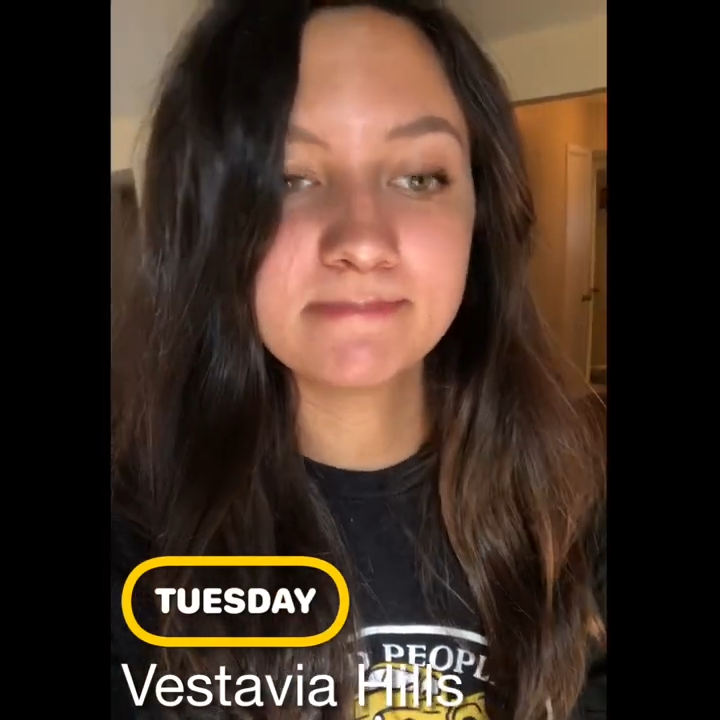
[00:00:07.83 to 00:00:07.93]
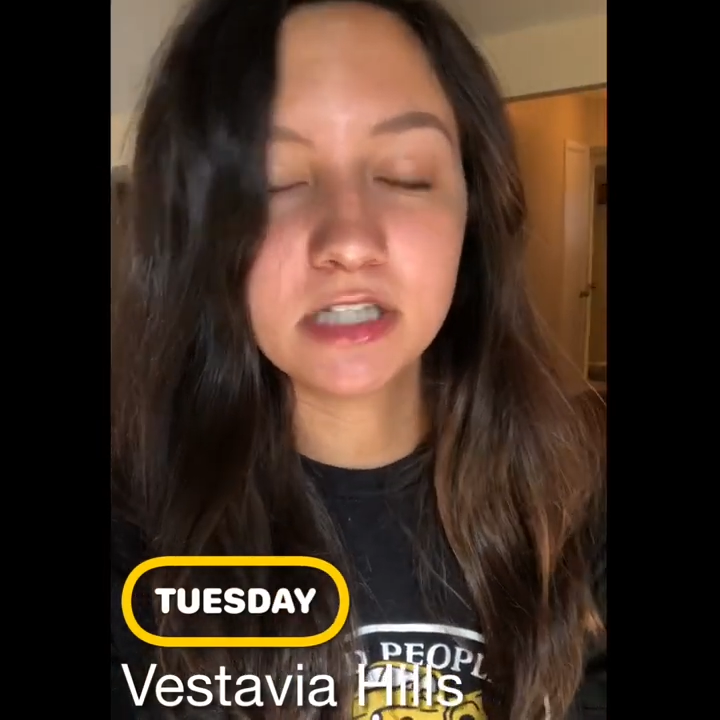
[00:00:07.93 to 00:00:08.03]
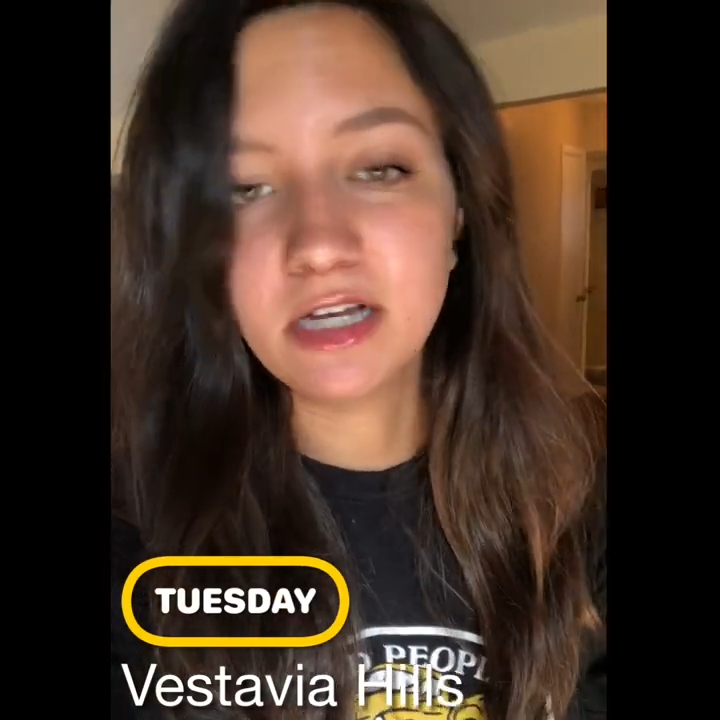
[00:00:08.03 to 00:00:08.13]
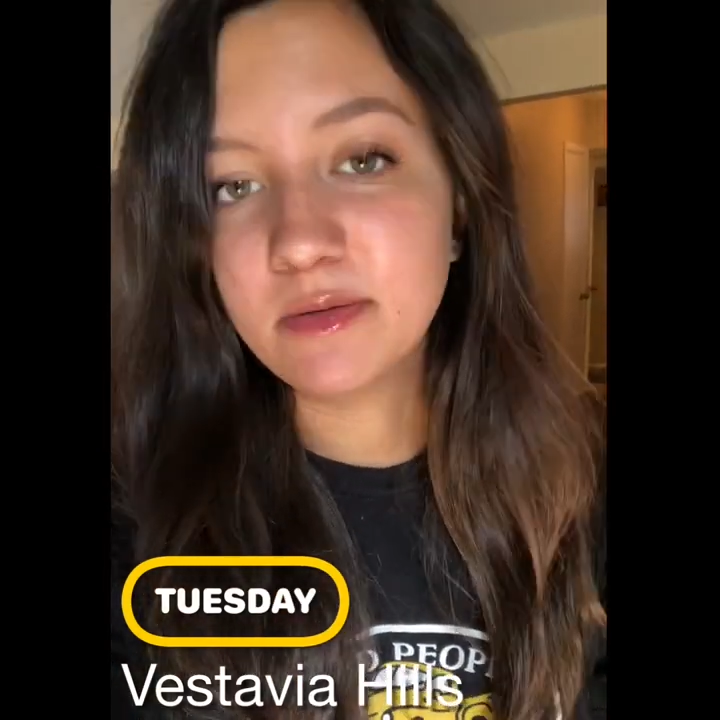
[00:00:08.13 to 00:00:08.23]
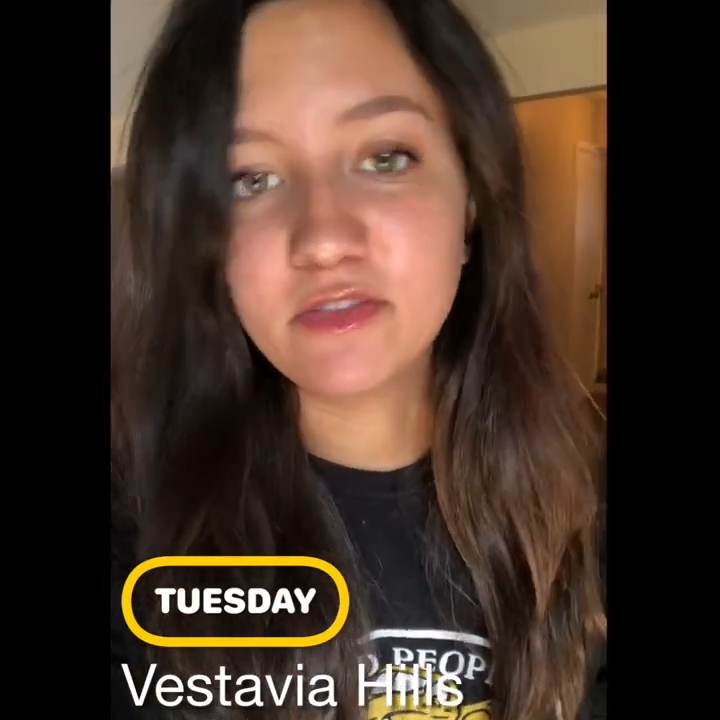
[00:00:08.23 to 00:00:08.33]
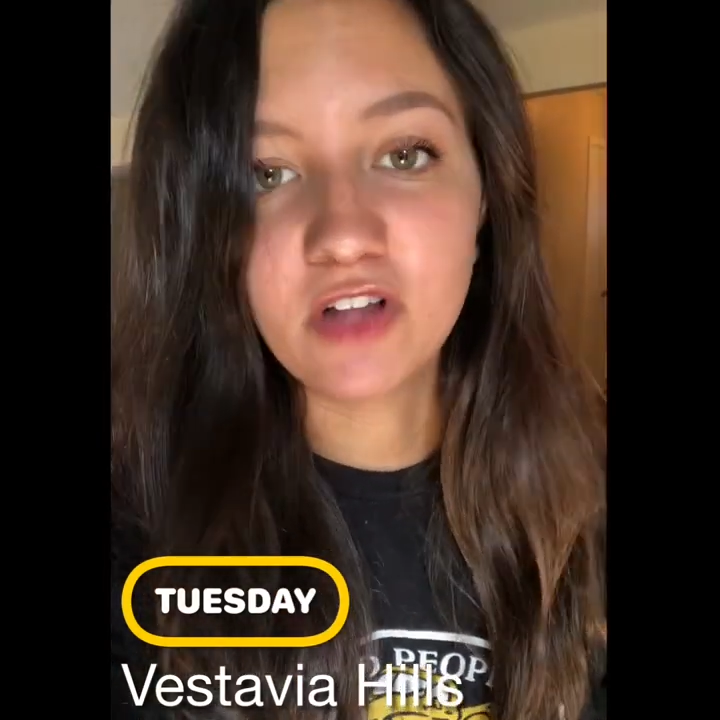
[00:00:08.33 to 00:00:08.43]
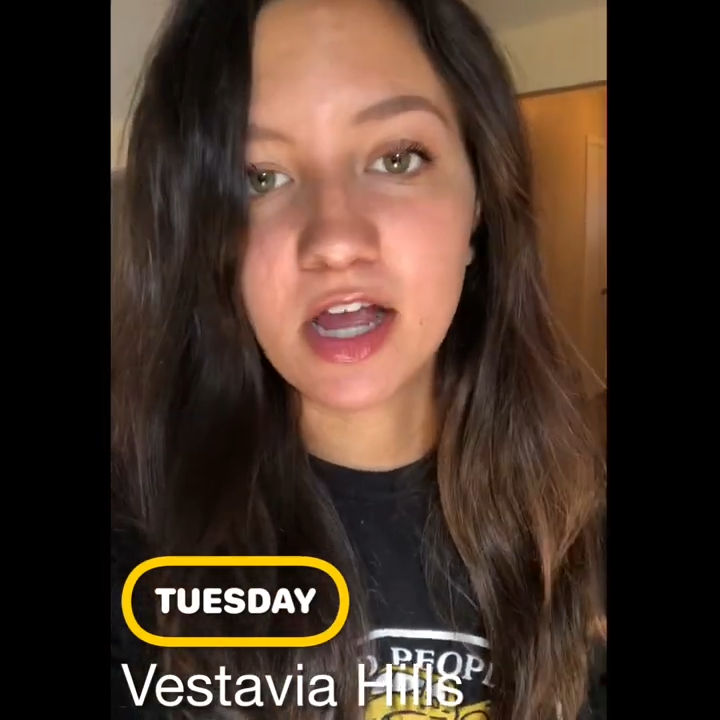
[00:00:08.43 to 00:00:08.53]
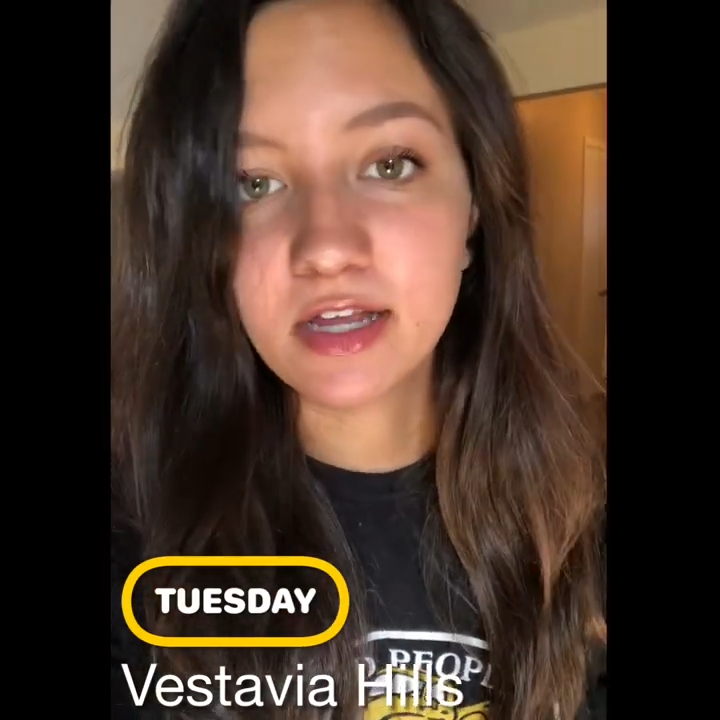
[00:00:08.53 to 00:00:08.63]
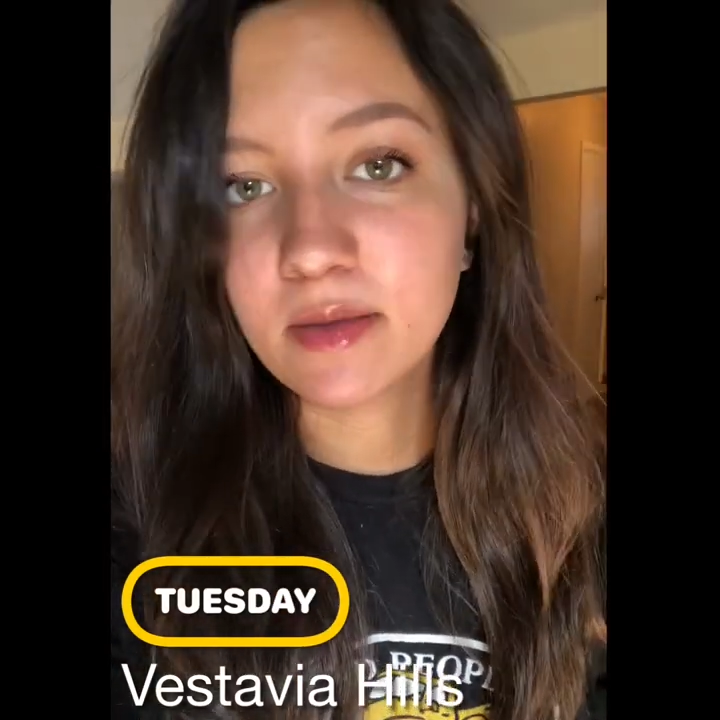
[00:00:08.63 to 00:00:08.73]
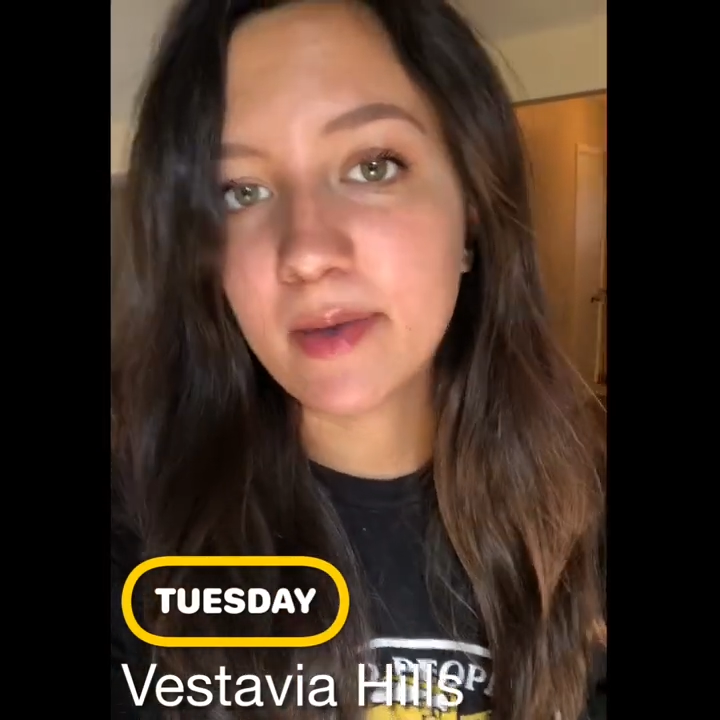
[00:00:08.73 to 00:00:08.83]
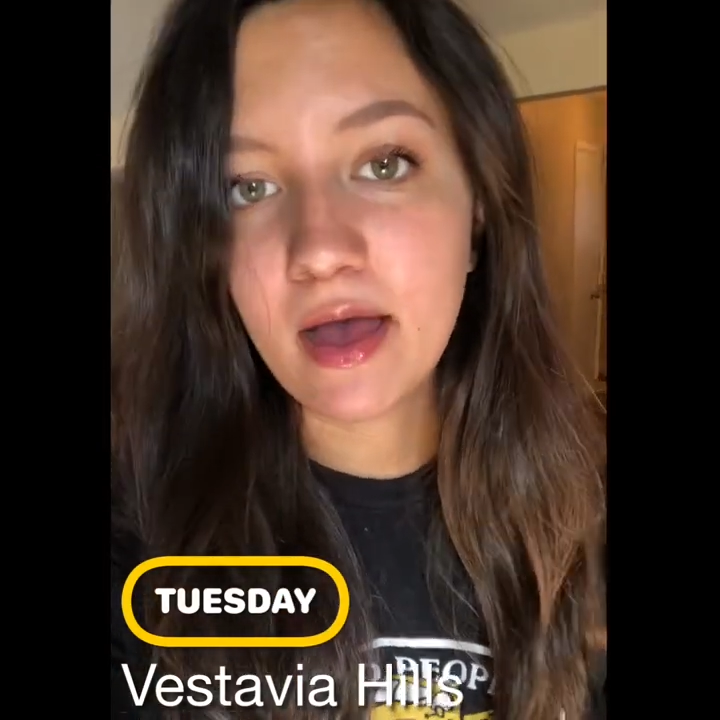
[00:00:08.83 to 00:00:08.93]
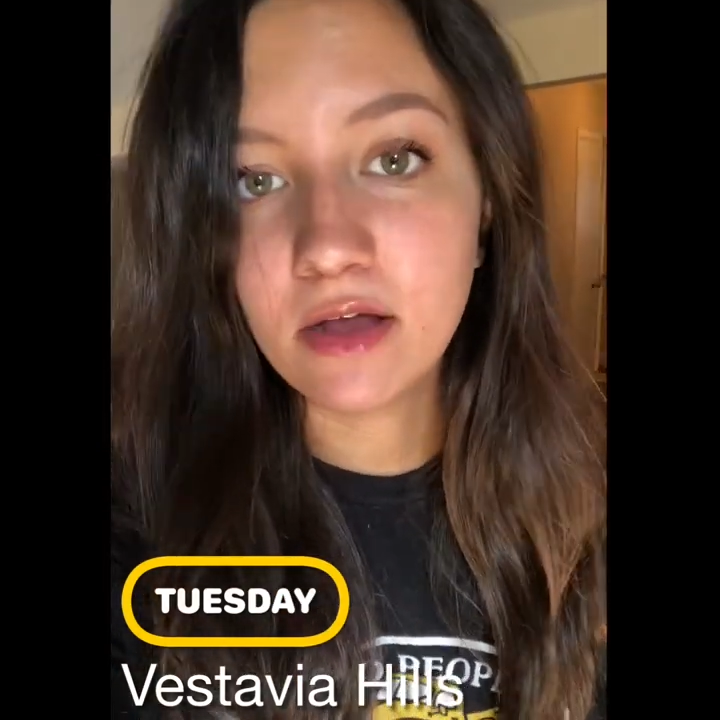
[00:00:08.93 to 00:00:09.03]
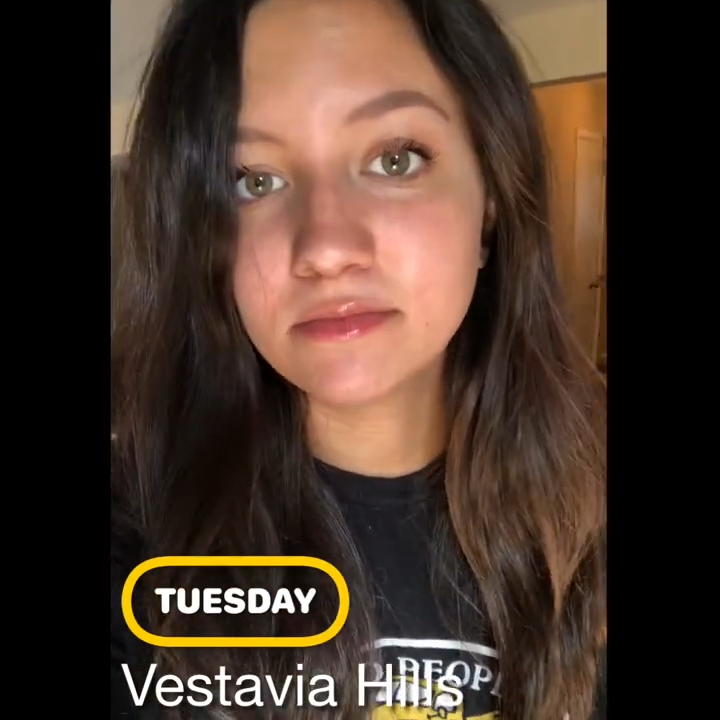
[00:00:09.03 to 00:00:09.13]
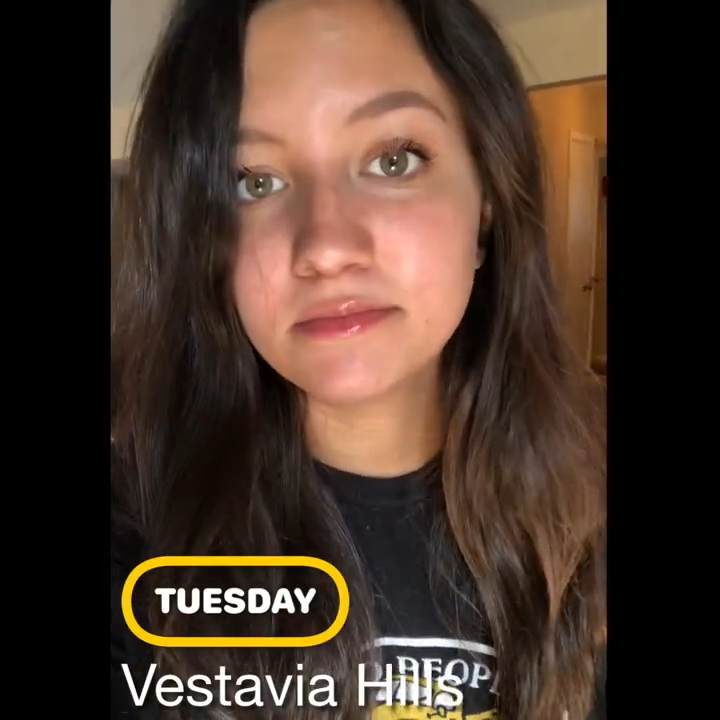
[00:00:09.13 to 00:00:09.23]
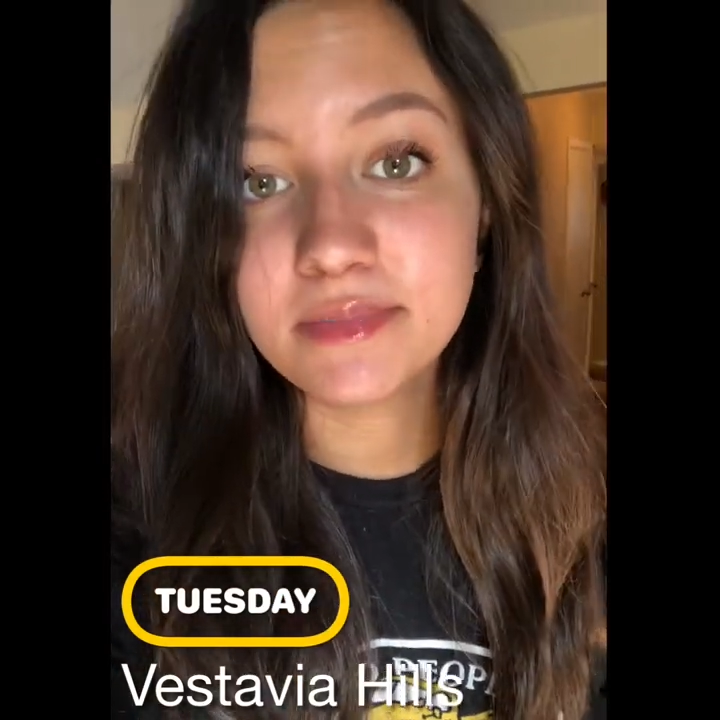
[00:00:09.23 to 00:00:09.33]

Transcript: going to be vlogging about,